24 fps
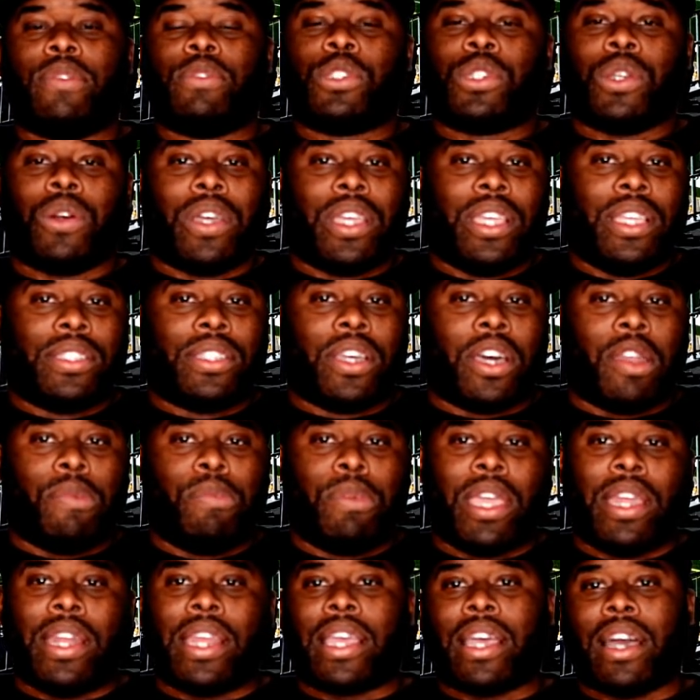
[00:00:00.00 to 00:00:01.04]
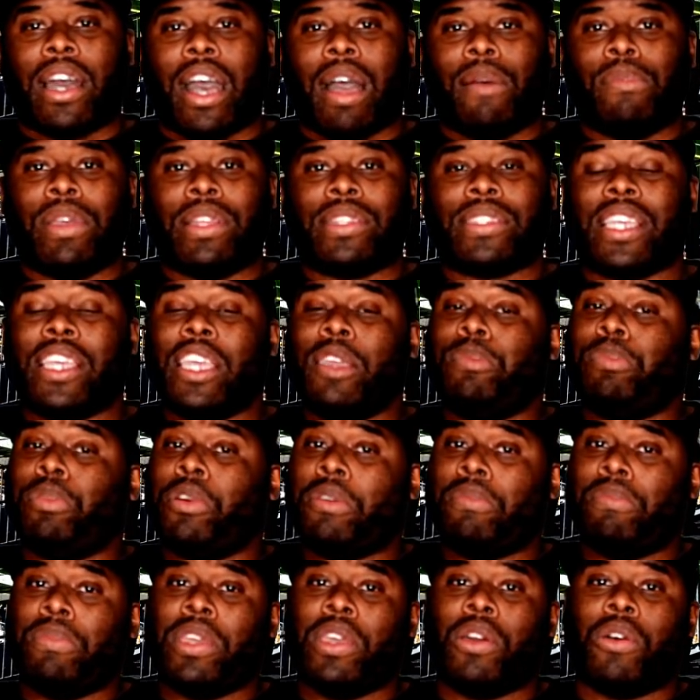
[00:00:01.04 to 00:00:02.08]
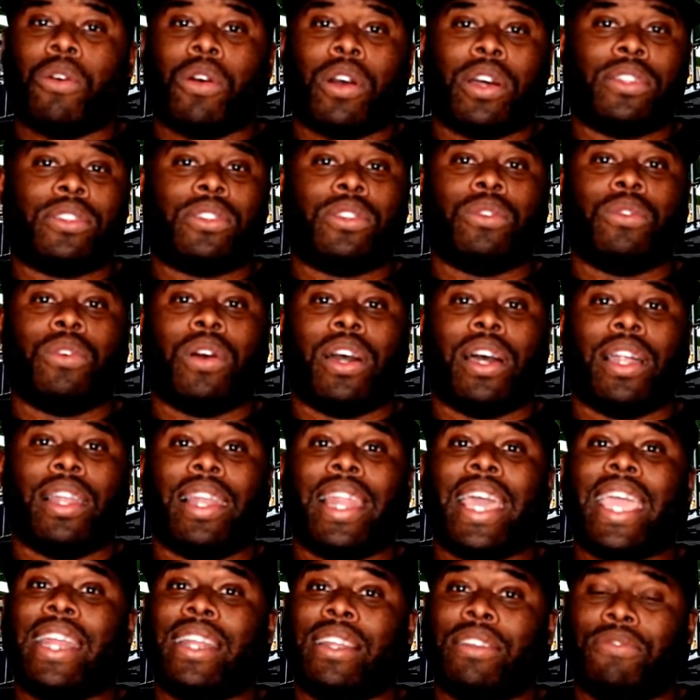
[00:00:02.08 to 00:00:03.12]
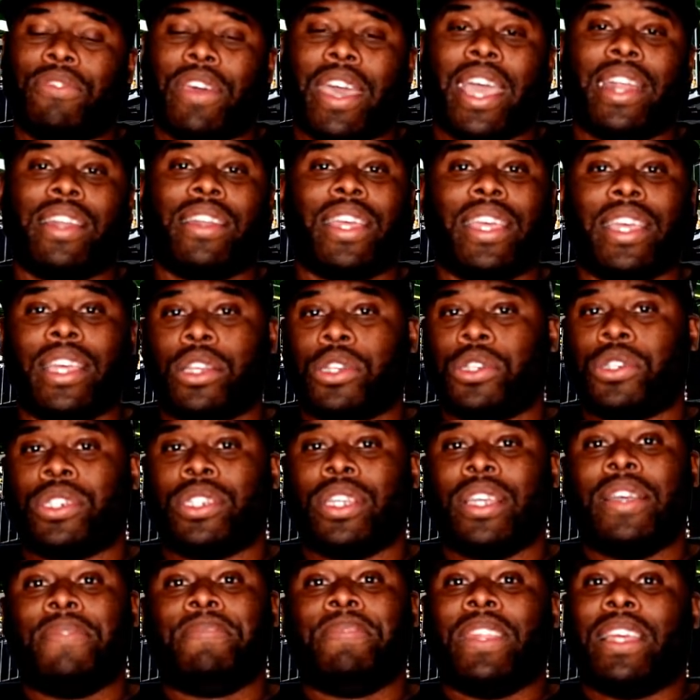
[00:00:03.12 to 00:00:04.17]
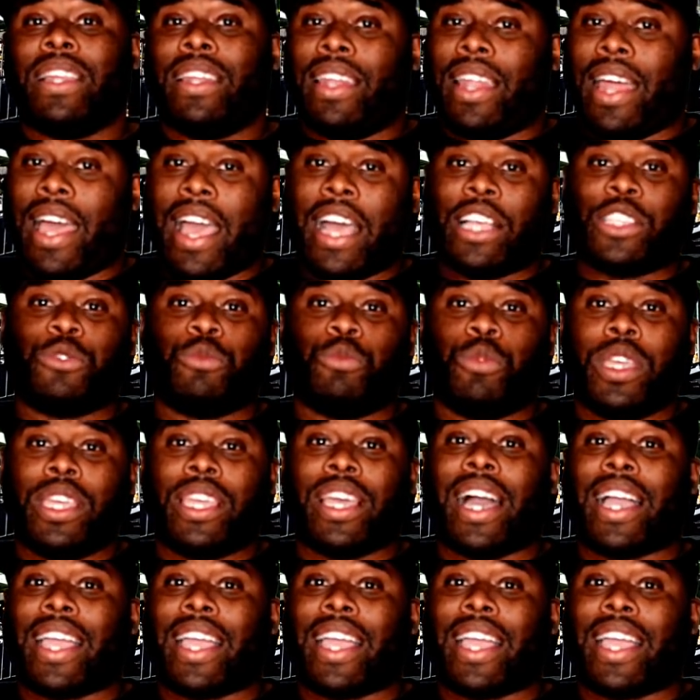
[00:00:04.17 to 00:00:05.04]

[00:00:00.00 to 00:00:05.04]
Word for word: I'm sure he's going to be in the comments. He put me on to uh, Leighton Vander Esch last week.